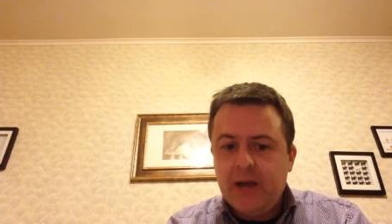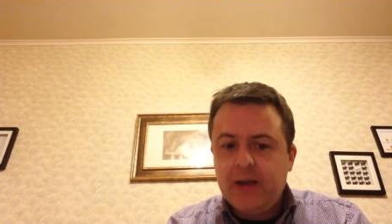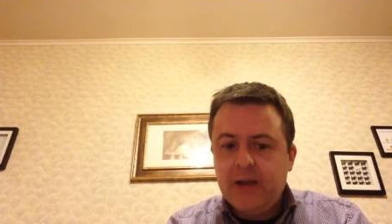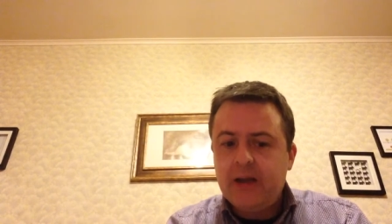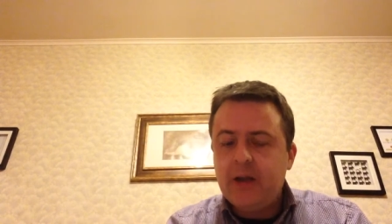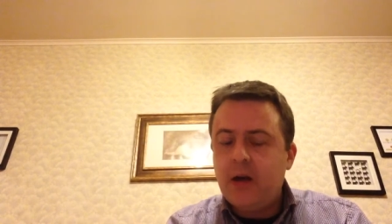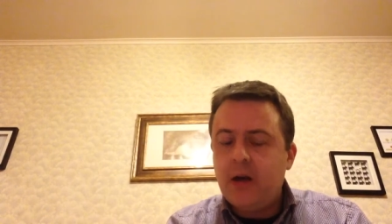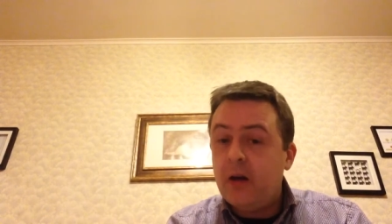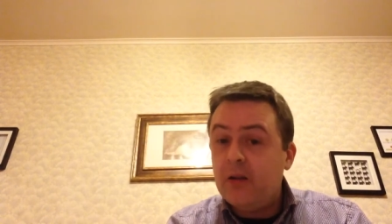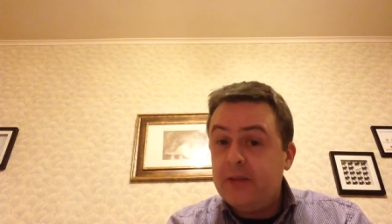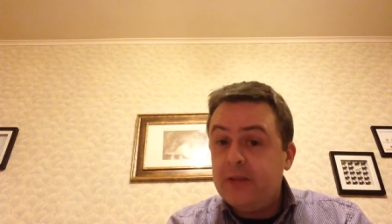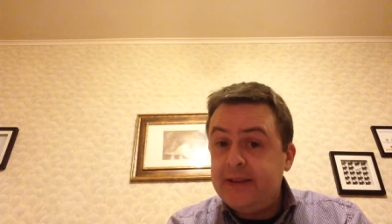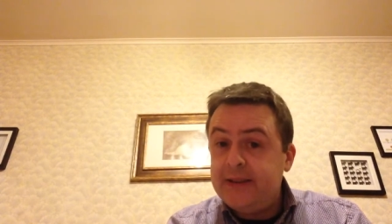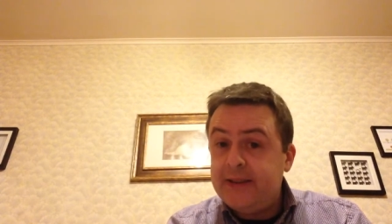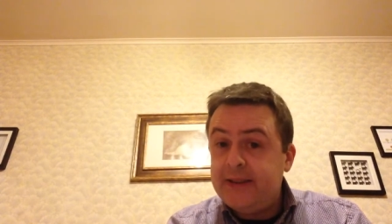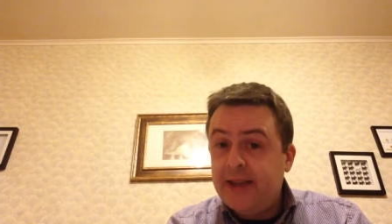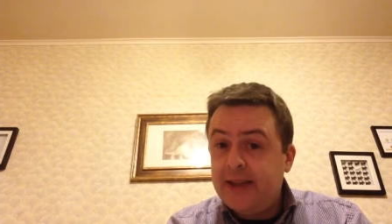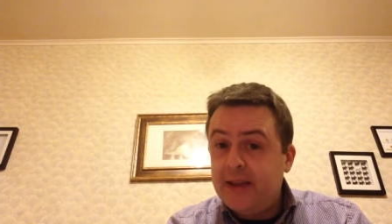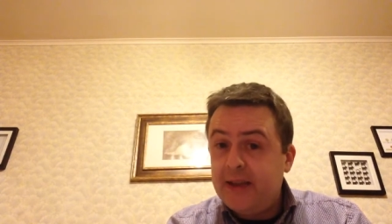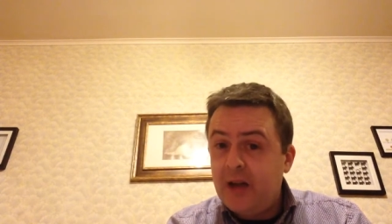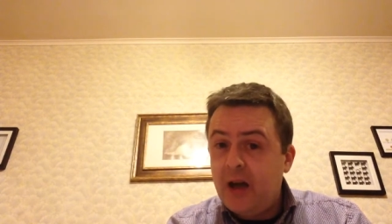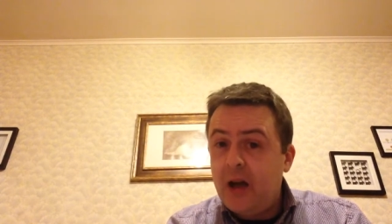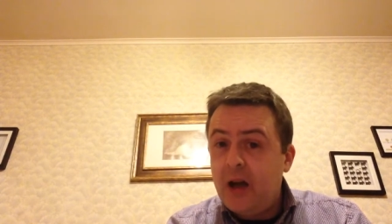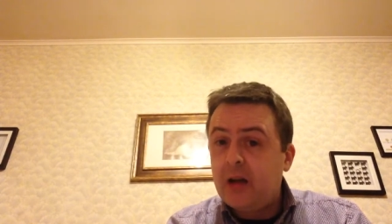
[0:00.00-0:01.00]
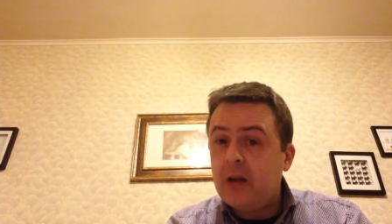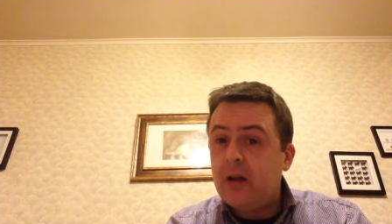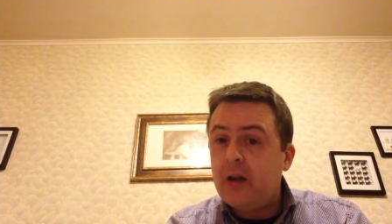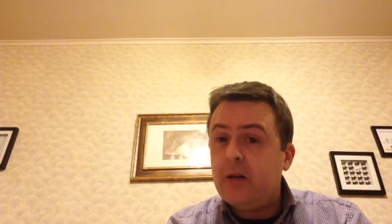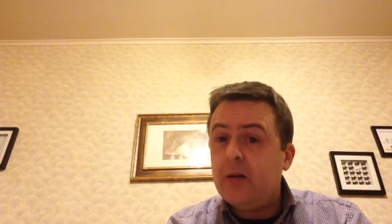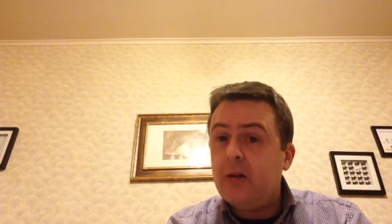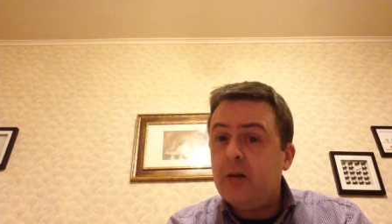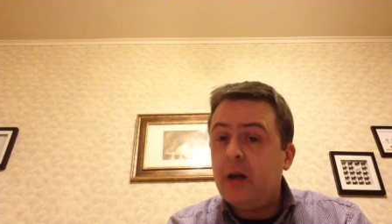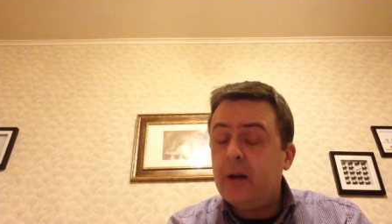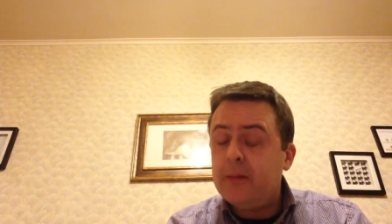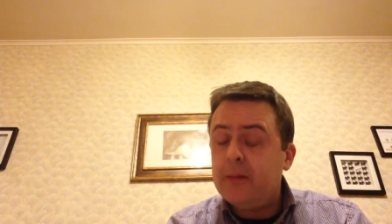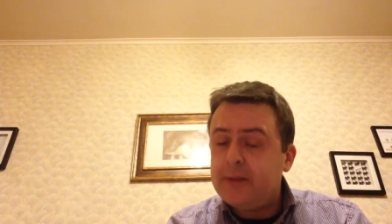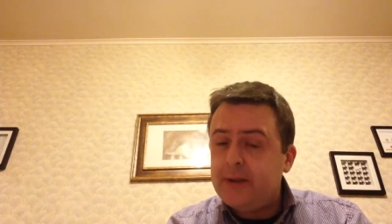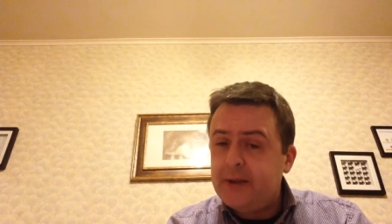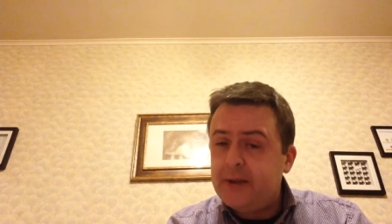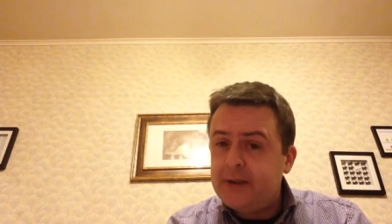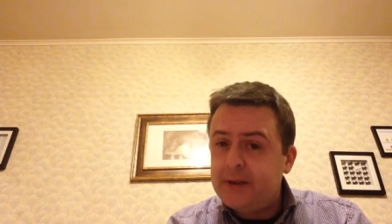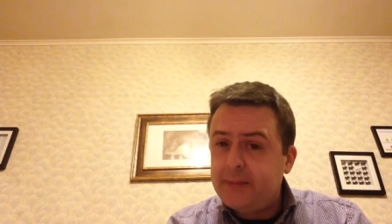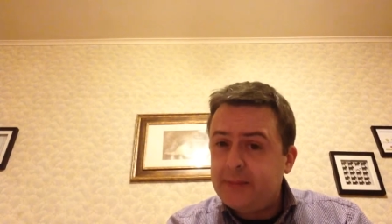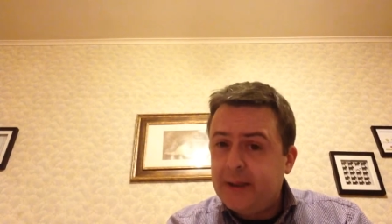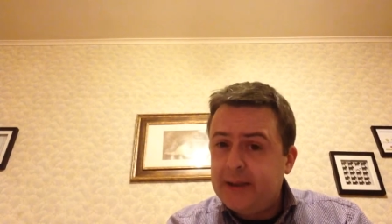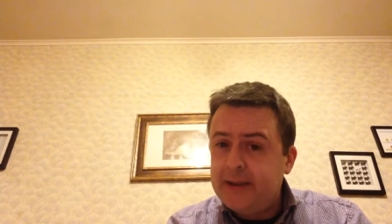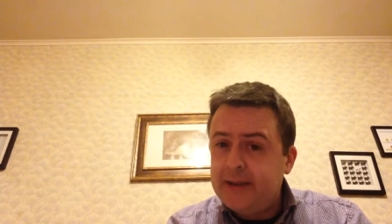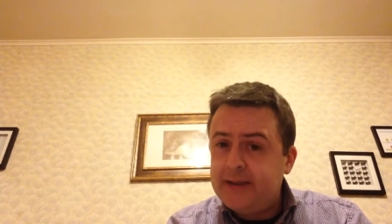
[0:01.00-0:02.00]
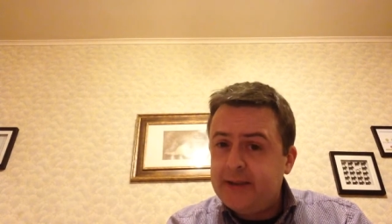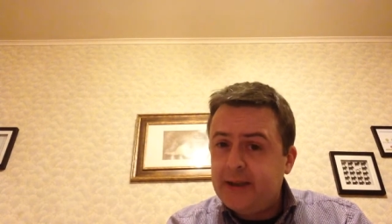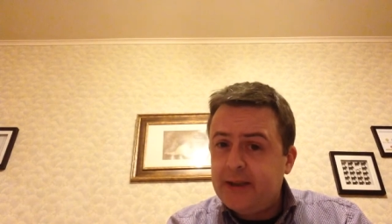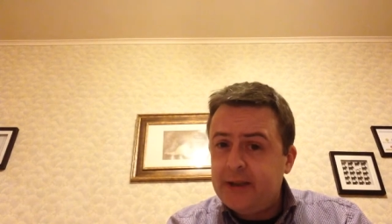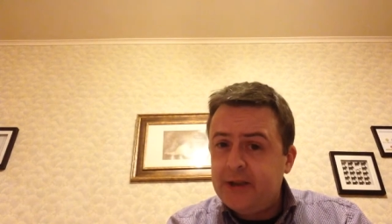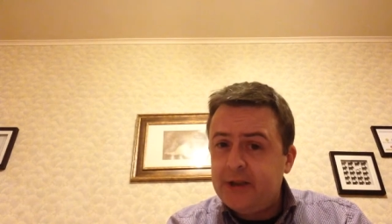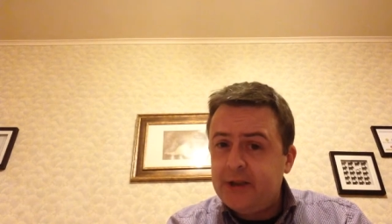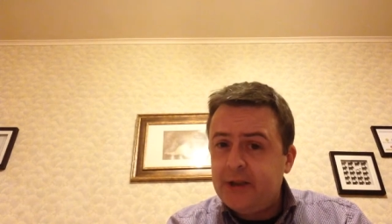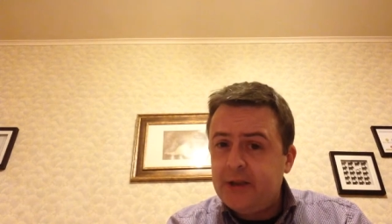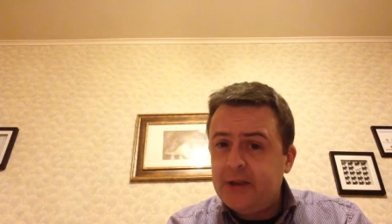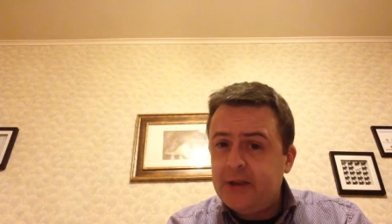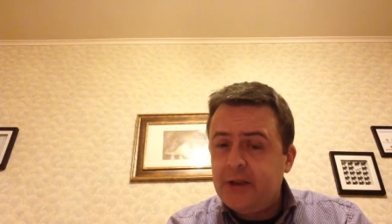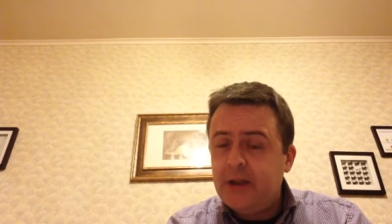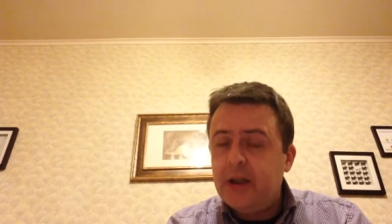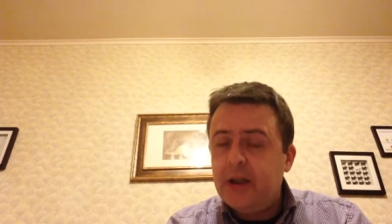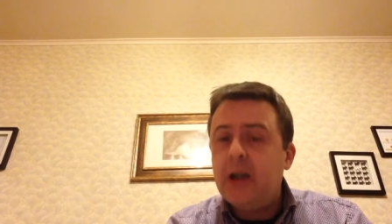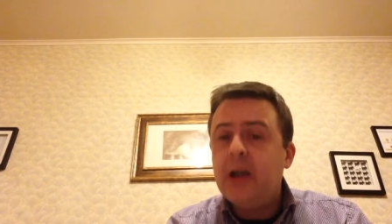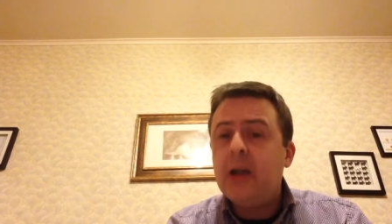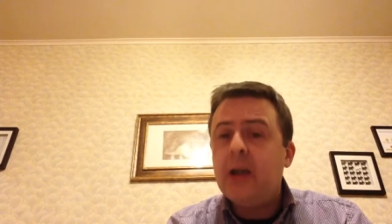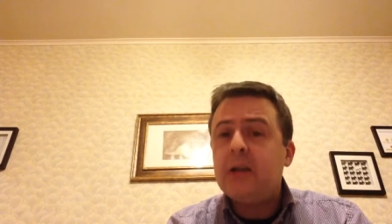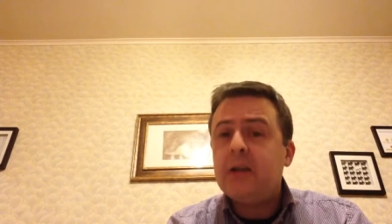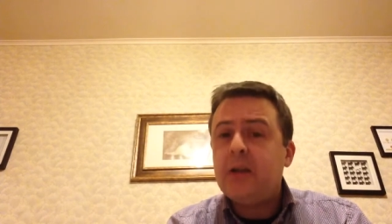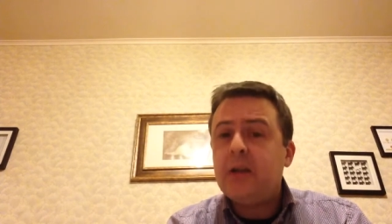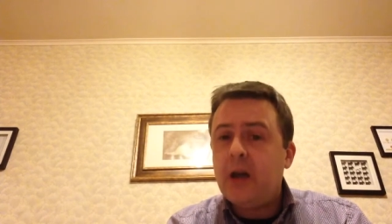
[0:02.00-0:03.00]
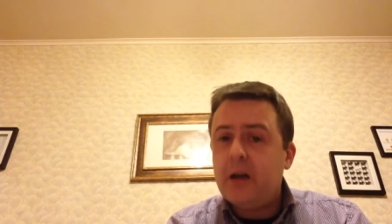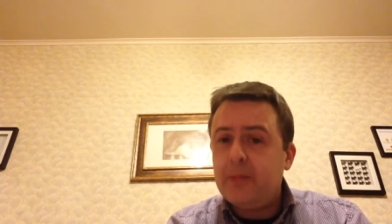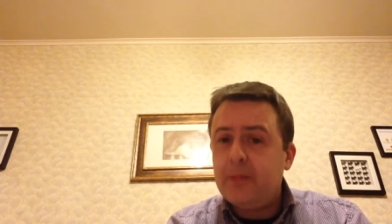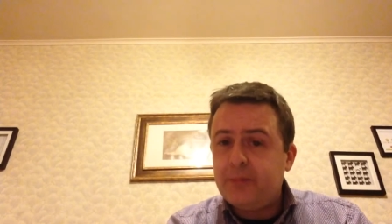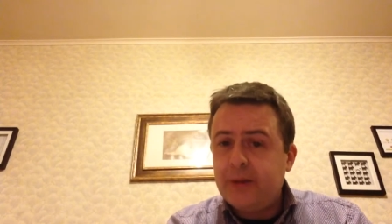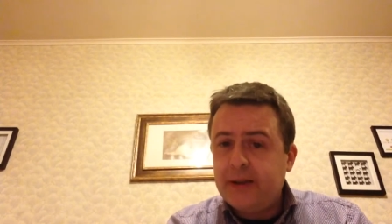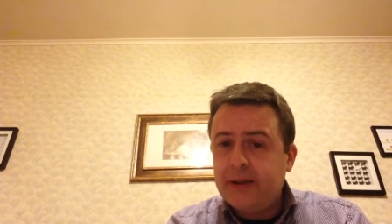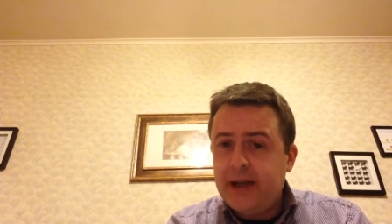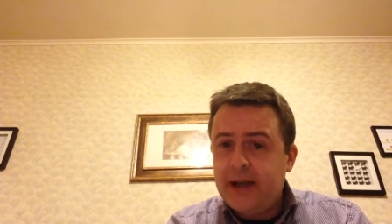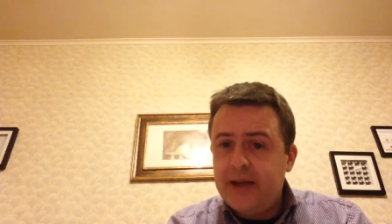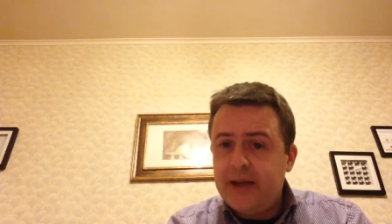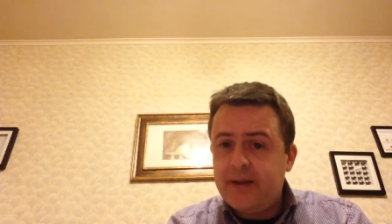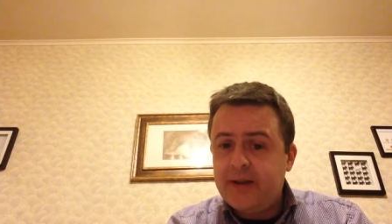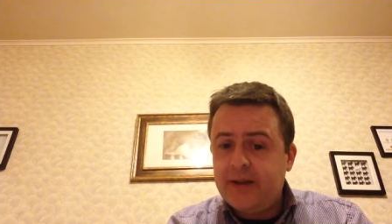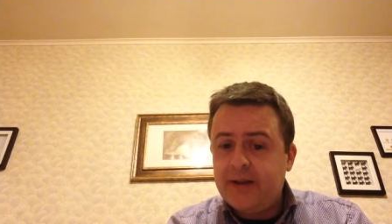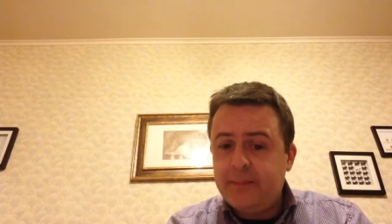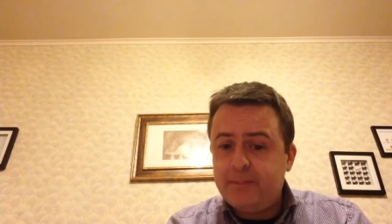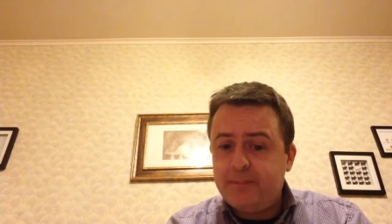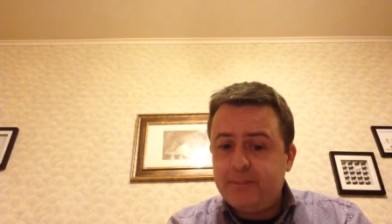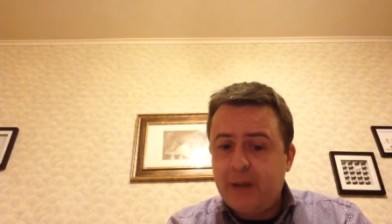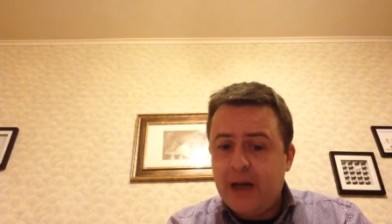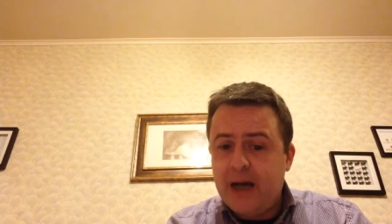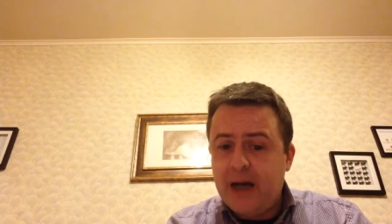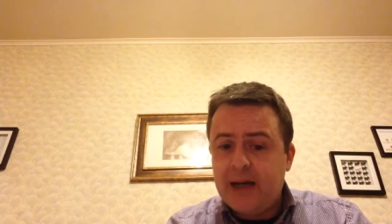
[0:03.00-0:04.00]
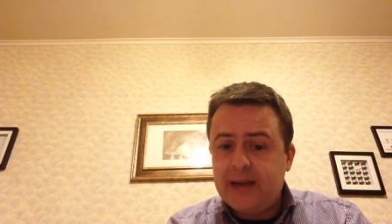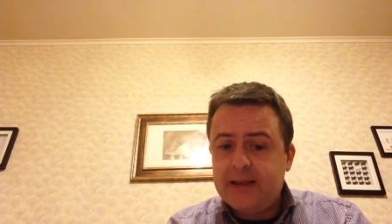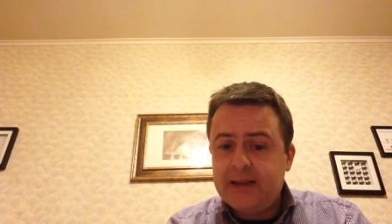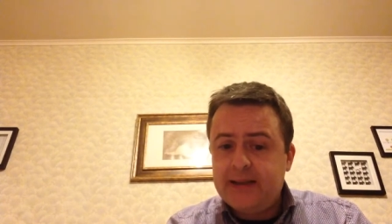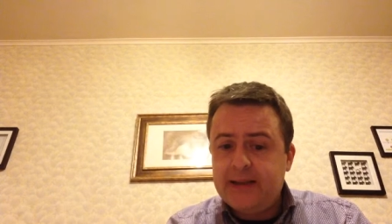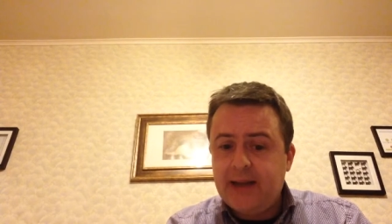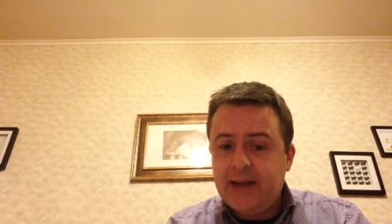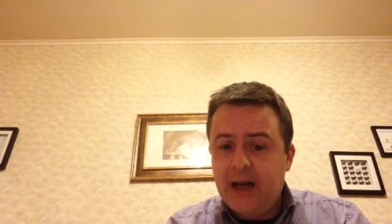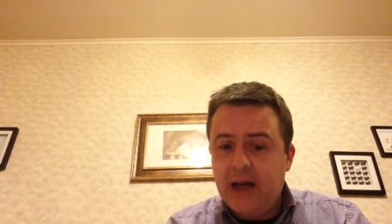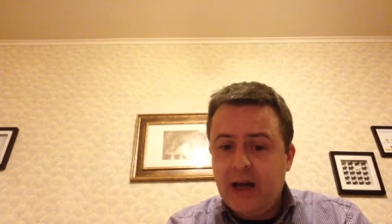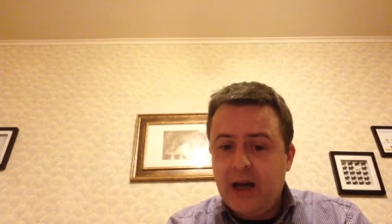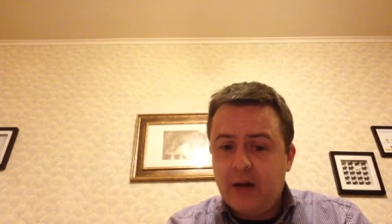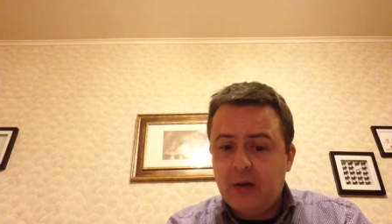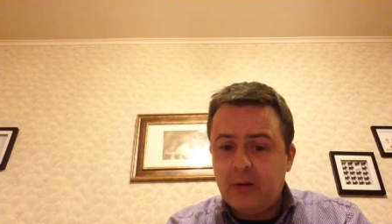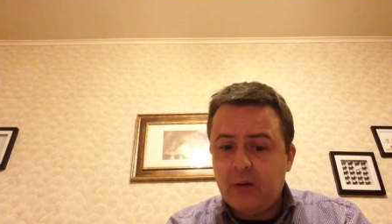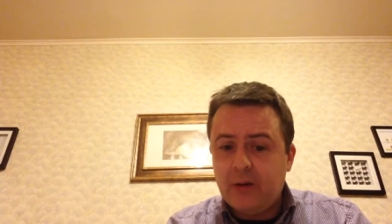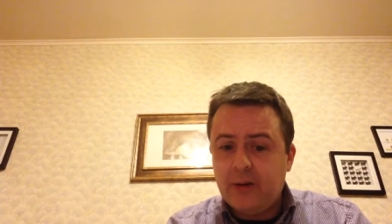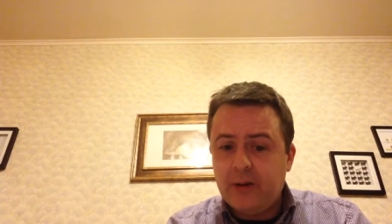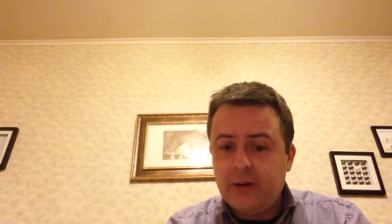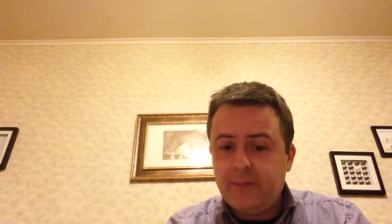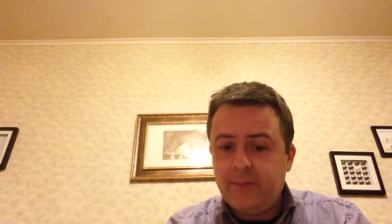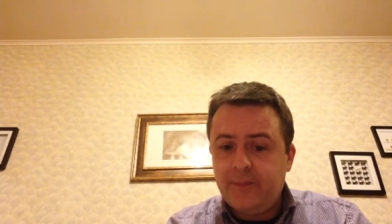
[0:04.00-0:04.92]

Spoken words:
Can only take cargo up to the space station, can't bring anything back down.